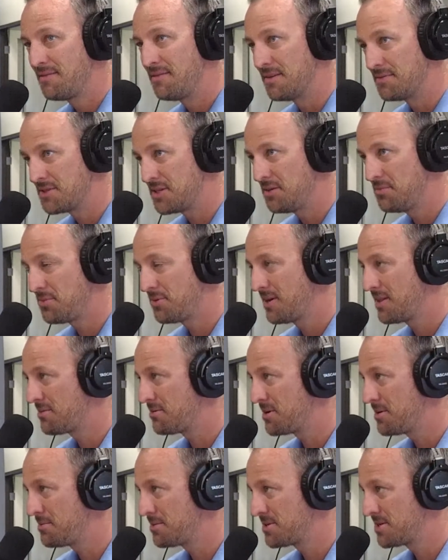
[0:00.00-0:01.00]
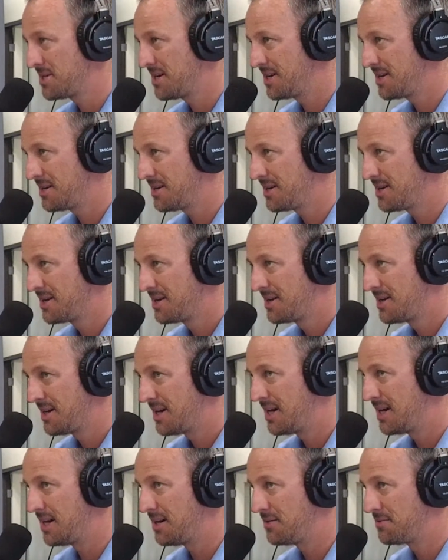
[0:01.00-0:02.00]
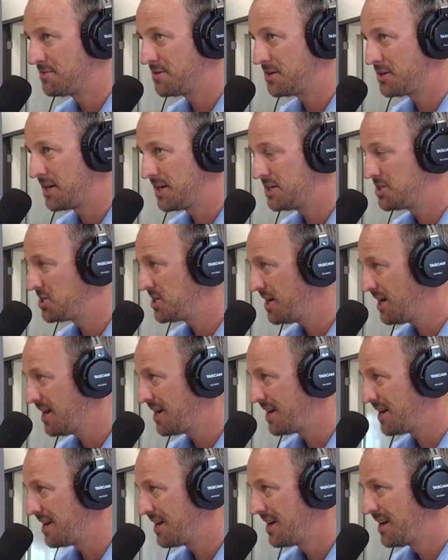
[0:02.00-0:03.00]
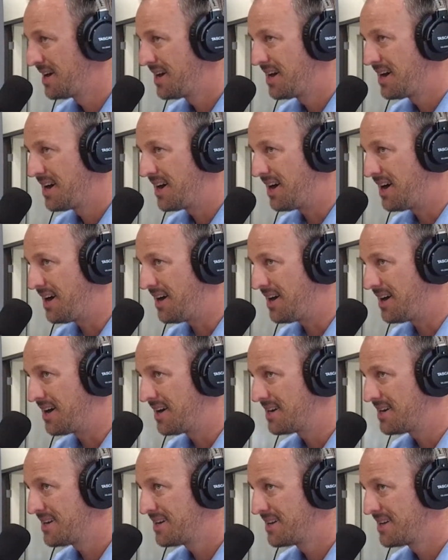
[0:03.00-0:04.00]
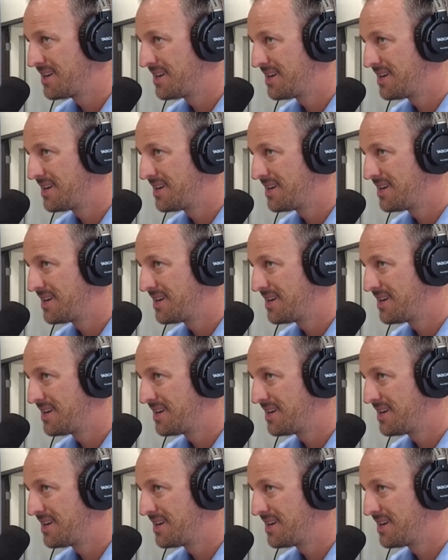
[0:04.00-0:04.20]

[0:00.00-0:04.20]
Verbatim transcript: fifteen point three percent of your A G I on